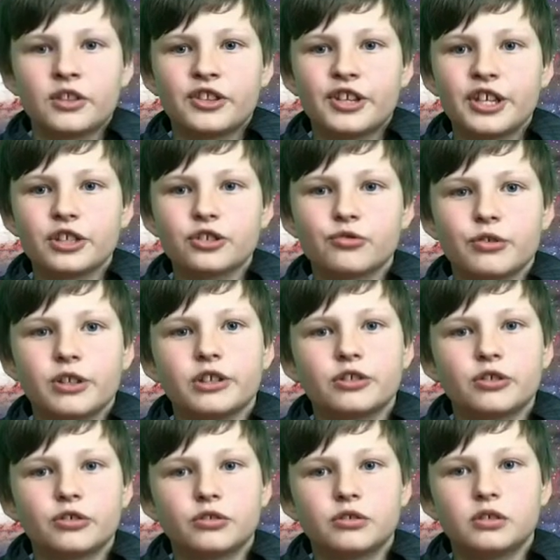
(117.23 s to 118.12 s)
Thanks,
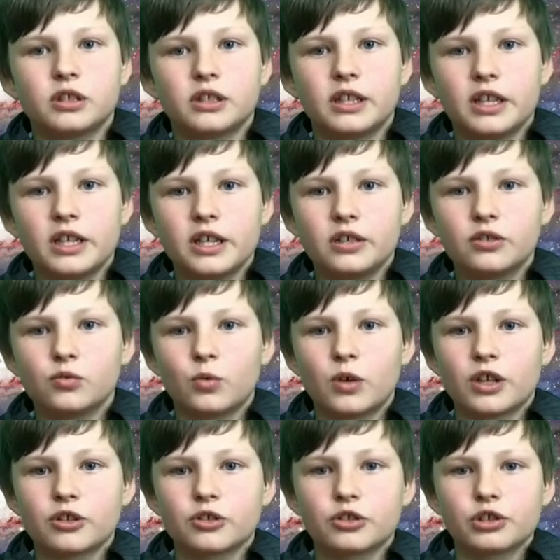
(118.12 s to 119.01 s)
Rachel. Today's
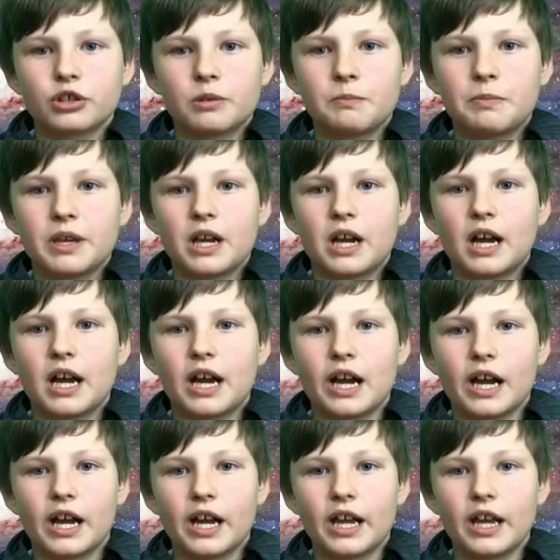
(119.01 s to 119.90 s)
weather should be a
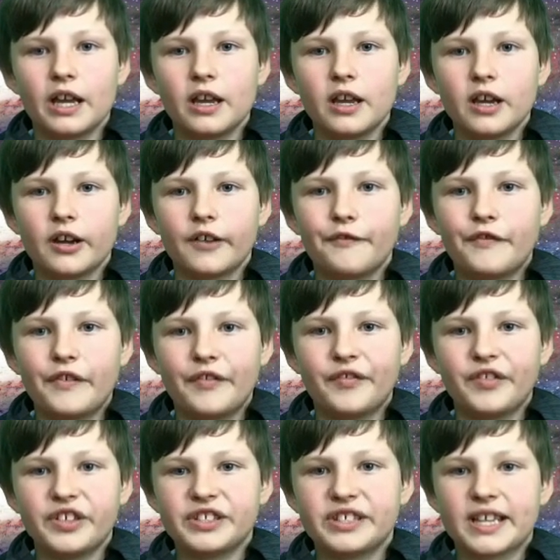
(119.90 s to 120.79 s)
high of
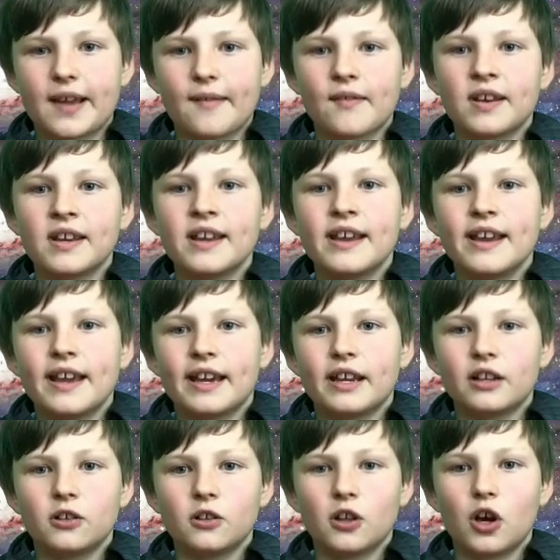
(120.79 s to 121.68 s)
57
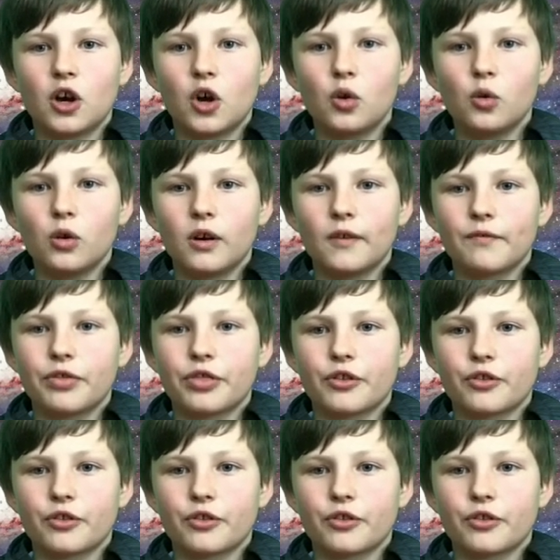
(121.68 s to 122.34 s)
and a low of